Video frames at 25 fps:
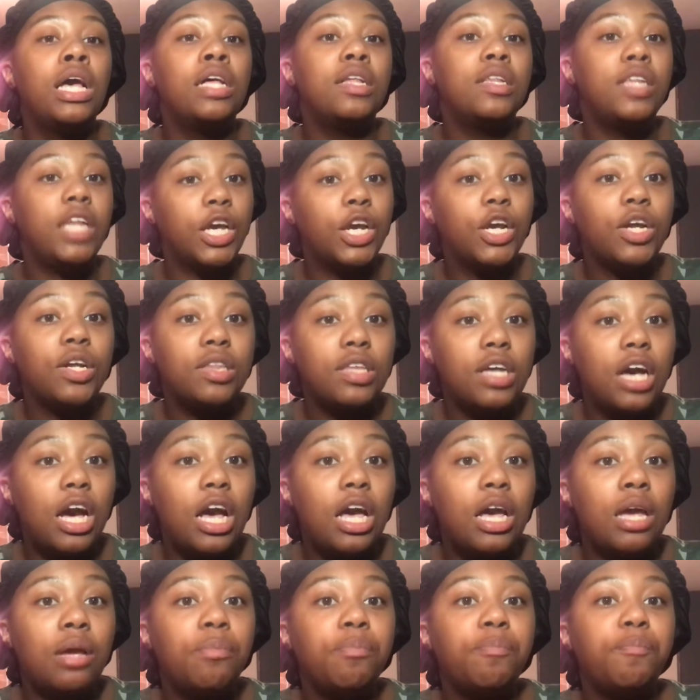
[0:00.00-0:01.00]
Take your
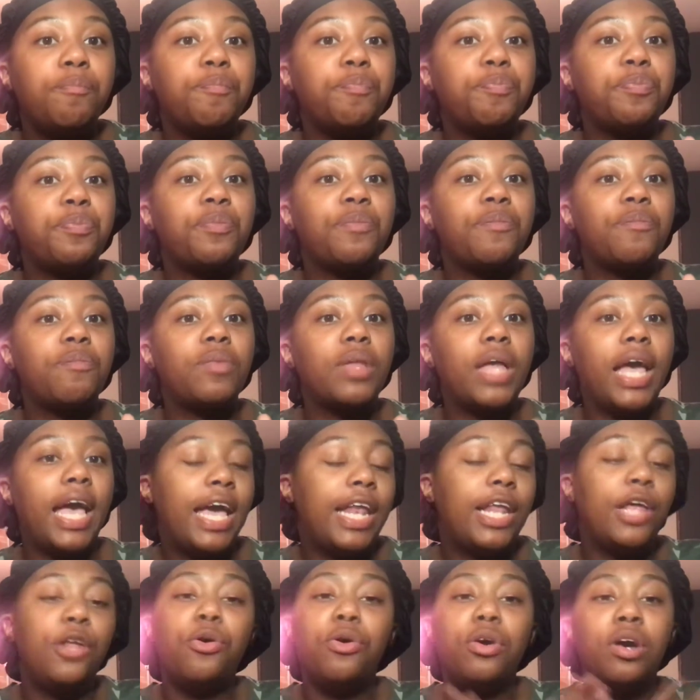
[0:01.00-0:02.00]
time, and
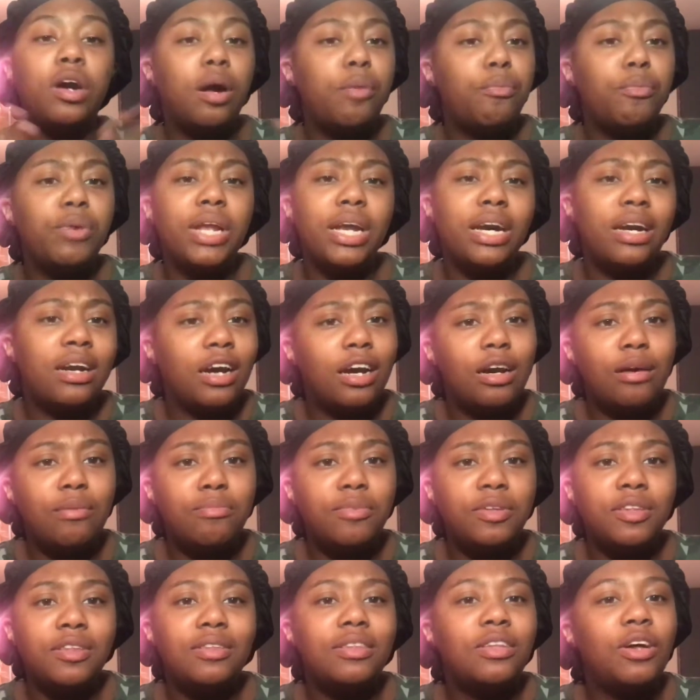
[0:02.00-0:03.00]
it'll come when it comes.
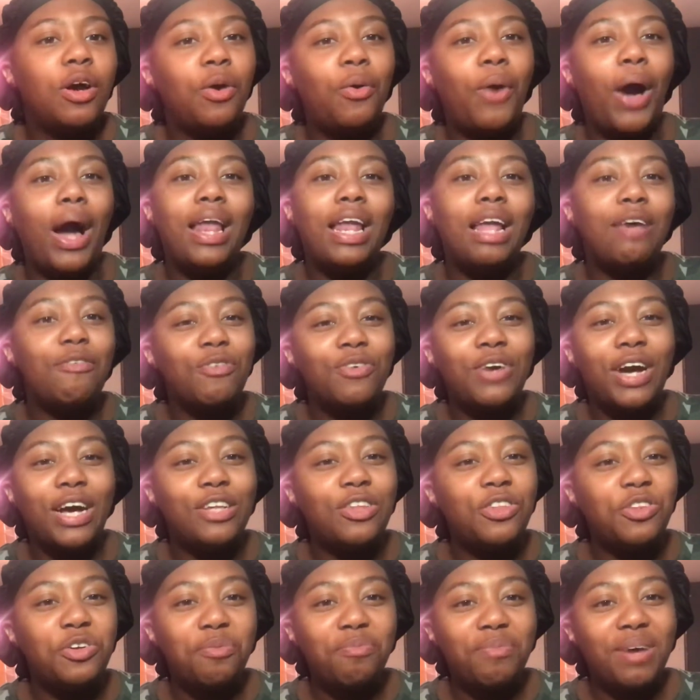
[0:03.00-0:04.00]
So I love you guys
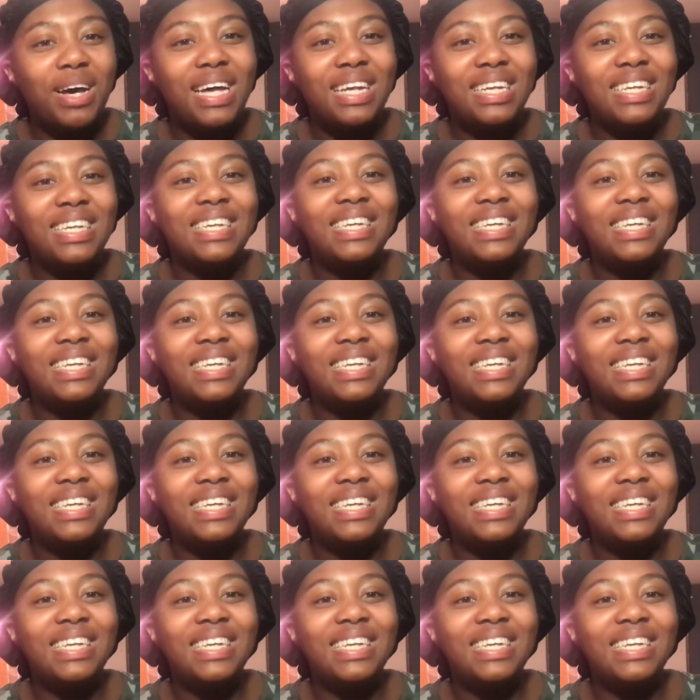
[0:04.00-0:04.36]
so much.